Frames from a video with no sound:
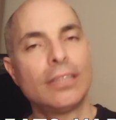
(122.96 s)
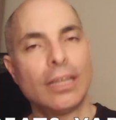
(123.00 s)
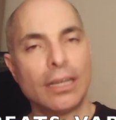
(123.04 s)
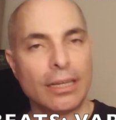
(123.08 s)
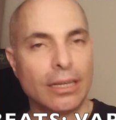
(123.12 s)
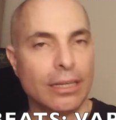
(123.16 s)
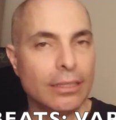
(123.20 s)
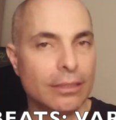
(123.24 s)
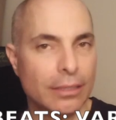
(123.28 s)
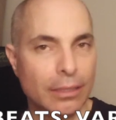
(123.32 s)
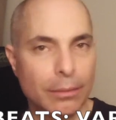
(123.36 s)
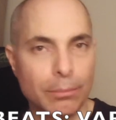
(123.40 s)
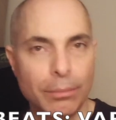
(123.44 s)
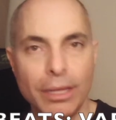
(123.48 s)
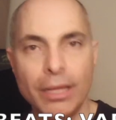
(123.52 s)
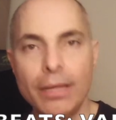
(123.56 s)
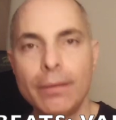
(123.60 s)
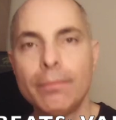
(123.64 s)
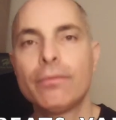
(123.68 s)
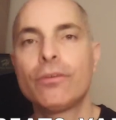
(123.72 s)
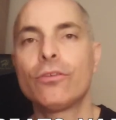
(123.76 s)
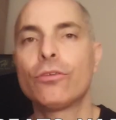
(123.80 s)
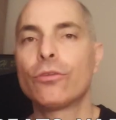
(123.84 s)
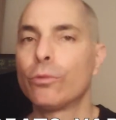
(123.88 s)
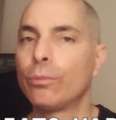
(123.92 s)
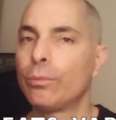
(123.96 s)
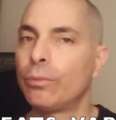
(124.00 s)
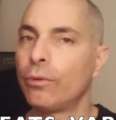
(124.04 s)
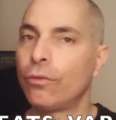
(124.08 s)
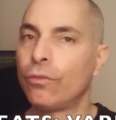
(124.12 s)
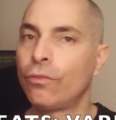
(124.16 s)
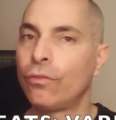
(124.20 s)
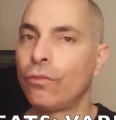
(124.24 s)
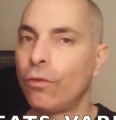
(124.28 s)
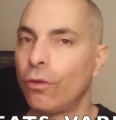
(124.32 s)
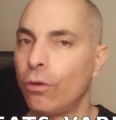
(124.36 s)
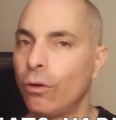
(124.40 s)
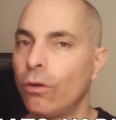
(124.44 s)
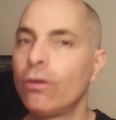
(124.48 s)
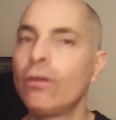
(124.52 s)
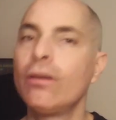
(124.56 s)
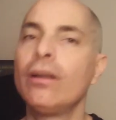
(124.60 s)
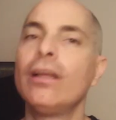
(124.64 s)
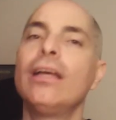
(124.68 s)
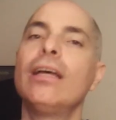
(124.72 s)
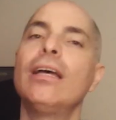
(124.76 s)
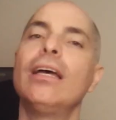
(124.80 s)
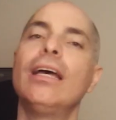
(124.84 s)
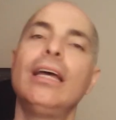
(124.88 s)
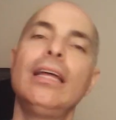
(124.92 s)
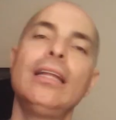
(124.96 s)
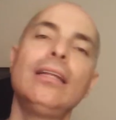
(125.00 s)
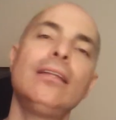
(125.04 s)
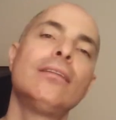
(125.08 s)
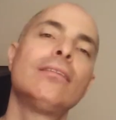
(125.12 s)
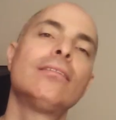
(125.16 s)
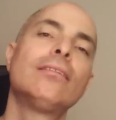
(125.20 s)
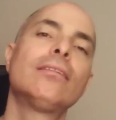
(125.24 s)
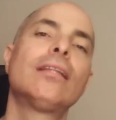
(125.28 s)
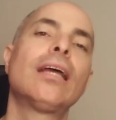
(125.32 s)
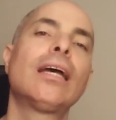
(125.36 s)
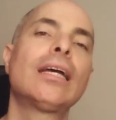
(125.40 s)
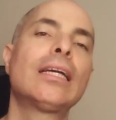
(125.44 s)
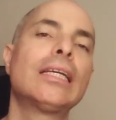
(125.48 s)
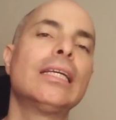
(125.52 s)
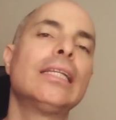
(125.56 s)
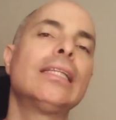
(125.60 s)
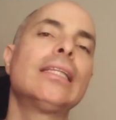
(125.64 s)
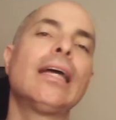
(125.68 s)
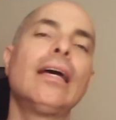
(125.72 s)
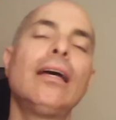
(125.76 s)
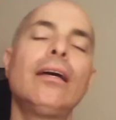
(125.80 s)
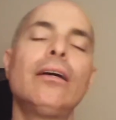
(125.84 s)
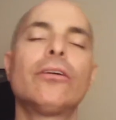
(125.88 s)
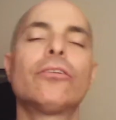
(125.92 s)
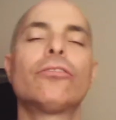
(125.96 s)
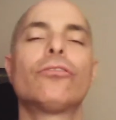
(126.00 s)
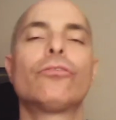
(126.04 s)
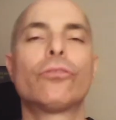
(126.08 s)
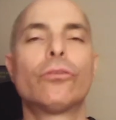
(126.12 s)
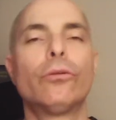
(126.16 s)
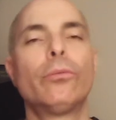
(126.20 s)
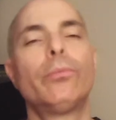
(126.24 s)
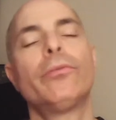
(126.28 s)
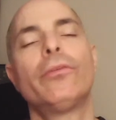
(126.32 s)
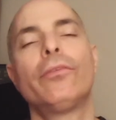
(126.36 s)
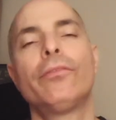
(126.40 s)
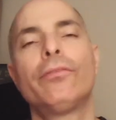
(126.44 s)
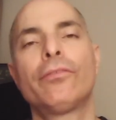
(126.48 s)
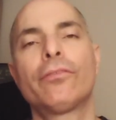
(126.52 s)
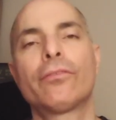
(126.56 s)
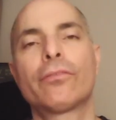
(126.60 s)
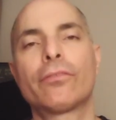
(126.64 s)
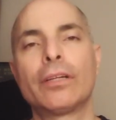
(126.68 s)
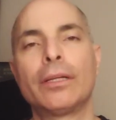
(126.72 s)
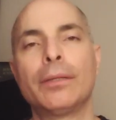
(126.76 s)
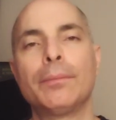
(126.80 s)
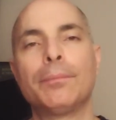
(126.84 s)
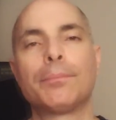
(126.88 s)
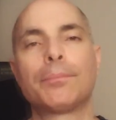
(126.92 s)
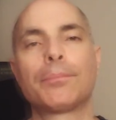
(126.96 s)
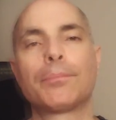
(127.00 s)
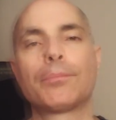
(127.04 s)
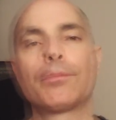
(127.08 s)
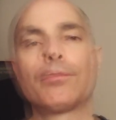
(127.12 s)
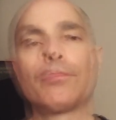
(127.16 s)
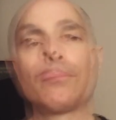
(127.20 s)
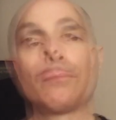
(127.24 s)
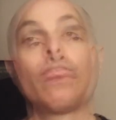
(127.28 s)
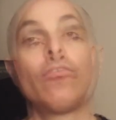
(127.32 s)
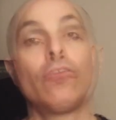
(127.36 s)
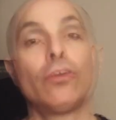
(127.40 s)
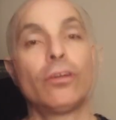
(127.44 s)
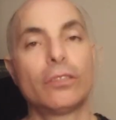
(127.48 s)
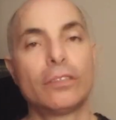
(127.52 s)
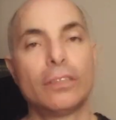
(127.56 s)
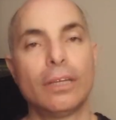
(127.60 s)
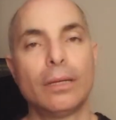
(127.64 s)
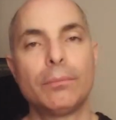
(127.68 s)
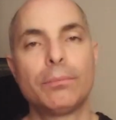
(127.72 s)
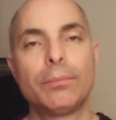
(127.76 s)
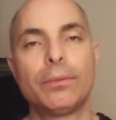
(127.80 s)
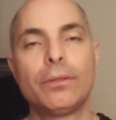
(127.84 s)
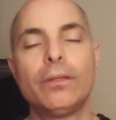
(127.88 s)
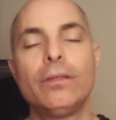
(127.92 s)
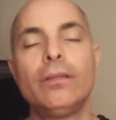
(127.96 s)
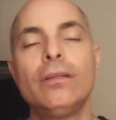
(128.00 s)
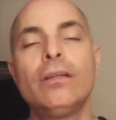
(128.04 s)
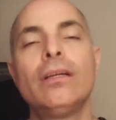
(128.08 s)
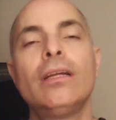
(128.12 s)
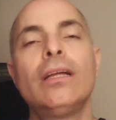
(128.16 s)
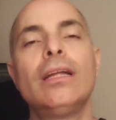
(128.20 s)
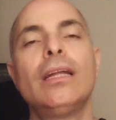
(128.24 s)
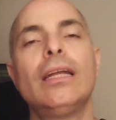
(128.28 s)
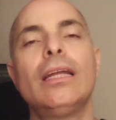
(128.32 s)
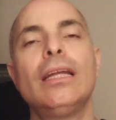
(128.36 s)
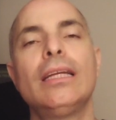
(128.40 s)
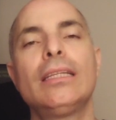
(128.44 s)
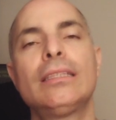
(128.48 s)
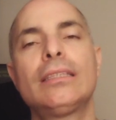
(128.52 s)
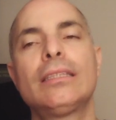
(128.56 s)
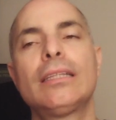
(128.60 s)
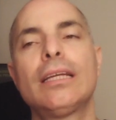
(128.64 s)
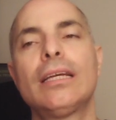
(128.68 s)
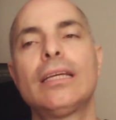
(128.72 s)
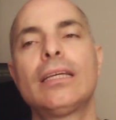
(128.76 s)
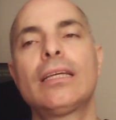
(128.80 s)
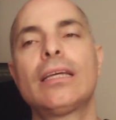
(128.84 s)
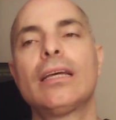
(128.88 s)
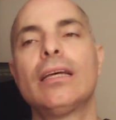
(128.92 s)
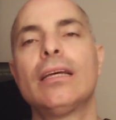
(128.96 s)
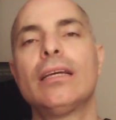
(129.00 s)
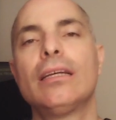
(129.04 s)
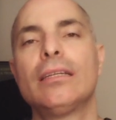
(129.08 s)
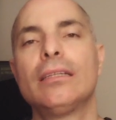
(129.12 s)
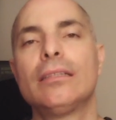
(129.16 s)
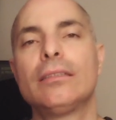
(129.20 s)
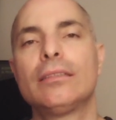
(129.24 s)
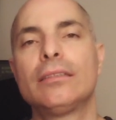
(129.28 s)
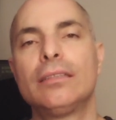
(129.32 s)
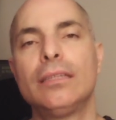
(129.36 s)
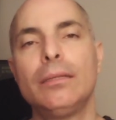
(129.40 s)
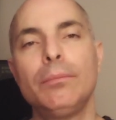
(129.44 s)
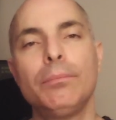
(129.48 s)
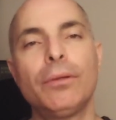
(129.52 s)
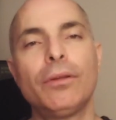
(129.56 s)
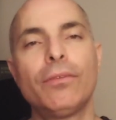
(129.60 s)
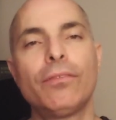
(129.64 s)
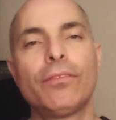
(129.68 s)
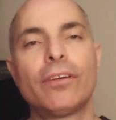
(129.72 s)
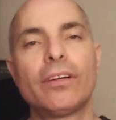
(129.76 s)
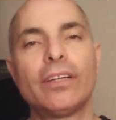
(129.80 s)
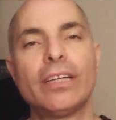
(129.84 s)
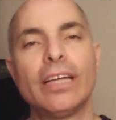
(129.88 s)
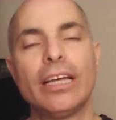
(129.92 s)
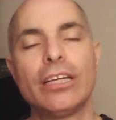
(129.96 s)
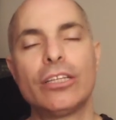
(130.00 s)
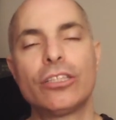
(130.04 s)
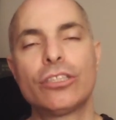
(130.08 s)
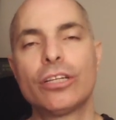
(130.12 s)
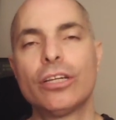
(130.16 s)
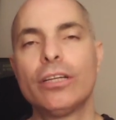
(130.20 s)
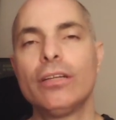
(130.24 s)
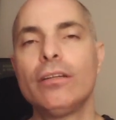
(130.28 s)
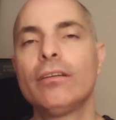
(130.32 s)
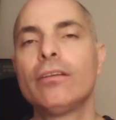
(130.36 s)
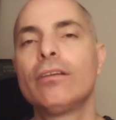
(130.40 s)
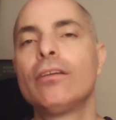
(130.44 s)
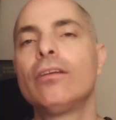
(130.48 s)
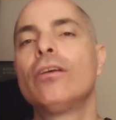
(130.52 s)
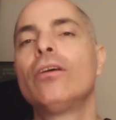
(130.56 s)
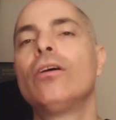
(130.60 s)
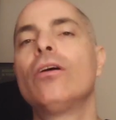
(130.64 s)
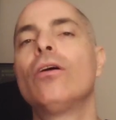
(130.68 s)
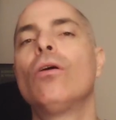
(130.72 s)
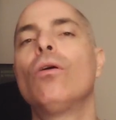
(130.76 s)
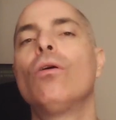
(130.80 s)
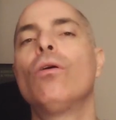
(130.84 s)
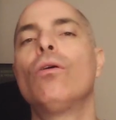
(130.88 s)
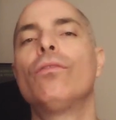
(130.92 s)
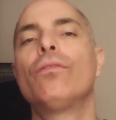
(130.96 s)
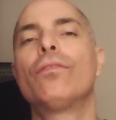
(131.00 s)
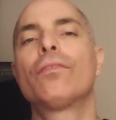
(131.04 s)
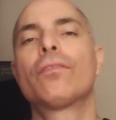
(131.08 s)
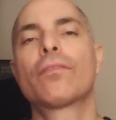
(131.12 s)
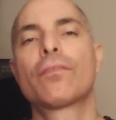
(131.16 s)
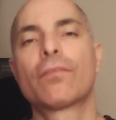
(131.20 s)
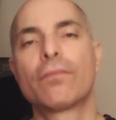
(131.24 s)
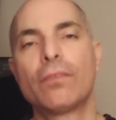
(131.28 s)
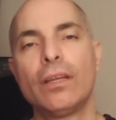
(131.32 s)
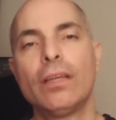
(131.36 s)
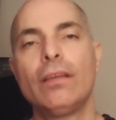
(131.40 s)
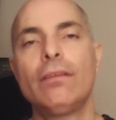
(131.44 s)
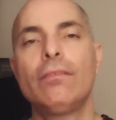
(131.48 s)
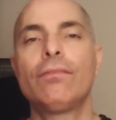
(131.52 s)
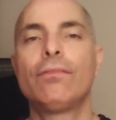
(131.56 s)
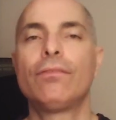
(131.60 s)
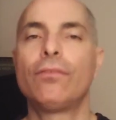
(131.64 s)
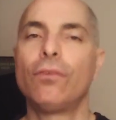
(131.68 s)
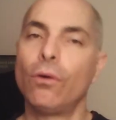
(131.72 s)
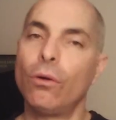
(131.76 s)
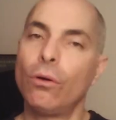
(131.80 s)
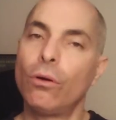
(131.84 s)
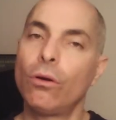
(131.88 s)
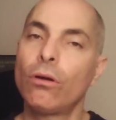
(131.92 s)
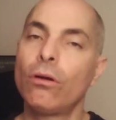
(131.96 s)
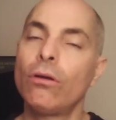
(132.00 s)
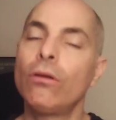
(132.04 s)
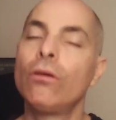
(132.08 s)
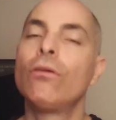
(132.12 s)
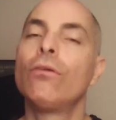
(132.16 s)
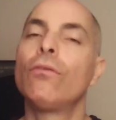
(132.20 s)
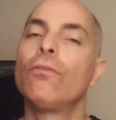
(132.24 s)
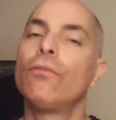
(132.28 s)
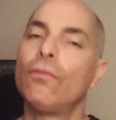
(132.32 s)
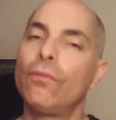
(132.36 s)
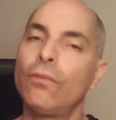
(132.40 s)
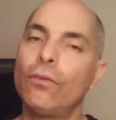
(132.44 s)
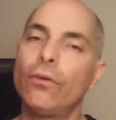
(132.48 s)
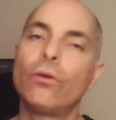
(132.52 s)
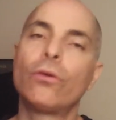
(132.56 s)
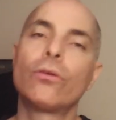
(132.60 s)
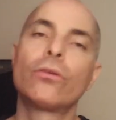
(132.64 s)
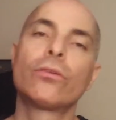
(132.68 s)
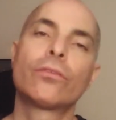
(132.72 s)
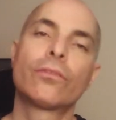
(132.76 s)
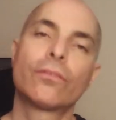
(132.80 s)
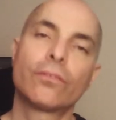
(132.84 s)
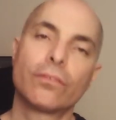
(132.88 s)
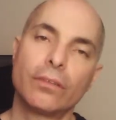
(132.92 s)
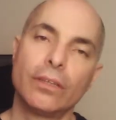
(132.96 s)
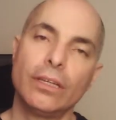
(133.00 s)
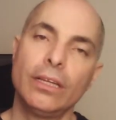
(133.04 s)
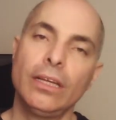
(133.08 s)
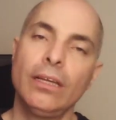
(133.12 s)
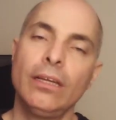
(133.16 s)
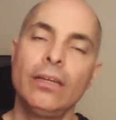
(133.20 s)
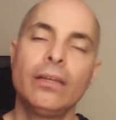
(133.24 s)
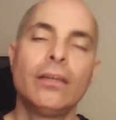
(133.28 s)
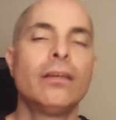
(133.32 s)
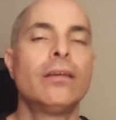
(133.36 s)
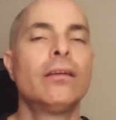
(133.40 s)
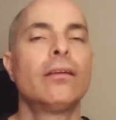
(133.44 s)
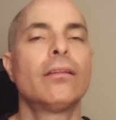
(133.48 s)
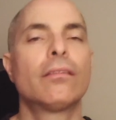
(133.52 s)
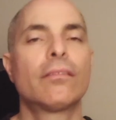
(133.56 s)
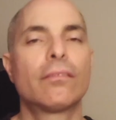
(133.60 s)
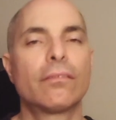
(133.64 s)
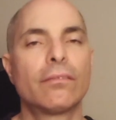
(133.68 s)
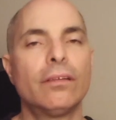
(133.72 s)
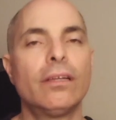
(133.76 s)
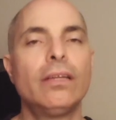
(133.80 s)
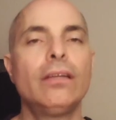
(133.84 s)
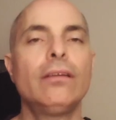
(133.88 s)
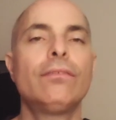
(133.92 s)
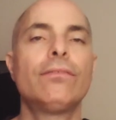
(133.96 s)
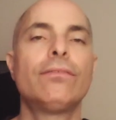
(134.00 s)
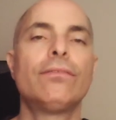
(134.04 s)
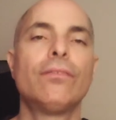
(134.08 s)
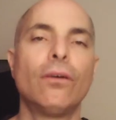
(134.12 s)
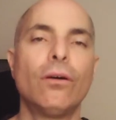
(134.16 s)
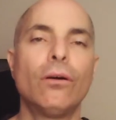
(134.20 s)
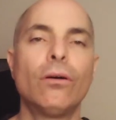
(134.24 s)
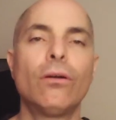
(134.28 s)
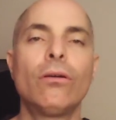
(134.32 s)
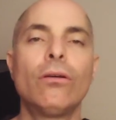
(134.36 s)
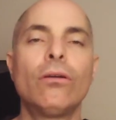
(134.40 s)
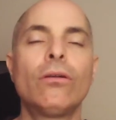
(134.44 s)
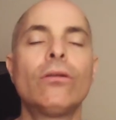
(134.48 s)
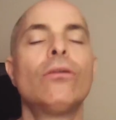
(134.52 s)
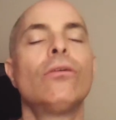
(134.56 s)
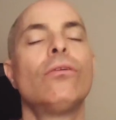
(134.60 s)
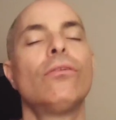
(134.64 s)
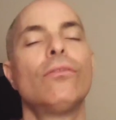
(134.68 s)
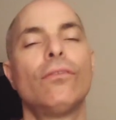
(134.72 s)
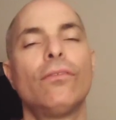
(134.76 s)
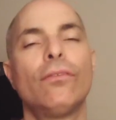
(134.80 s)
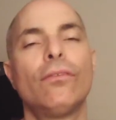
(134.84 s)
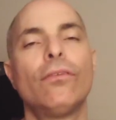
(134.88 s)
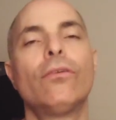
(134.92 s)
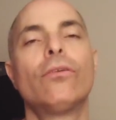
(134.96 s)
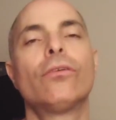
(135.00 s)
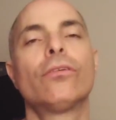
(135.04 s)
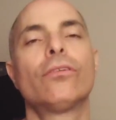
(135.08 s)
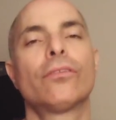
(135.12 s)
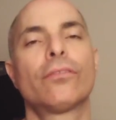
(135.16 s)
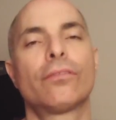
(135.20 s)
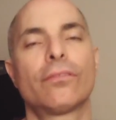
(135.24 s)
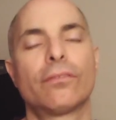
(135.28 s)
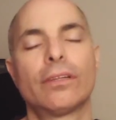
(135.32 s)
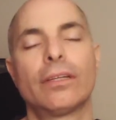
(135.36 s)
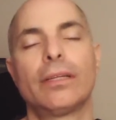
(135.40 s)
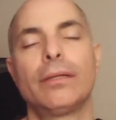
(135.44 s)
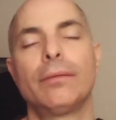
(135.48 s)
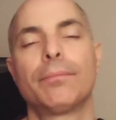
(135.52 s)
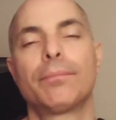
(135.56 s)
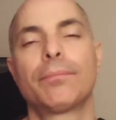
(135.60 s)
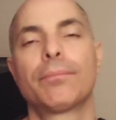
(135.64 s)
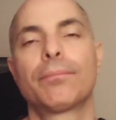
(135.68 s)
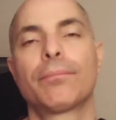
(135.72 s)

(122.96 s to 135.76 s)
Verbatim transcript: takadimi, group of 4, and takita, group of 3. For example, let's take a simple variation of 3, 4, 4, 3, 3, 4, 4, 3.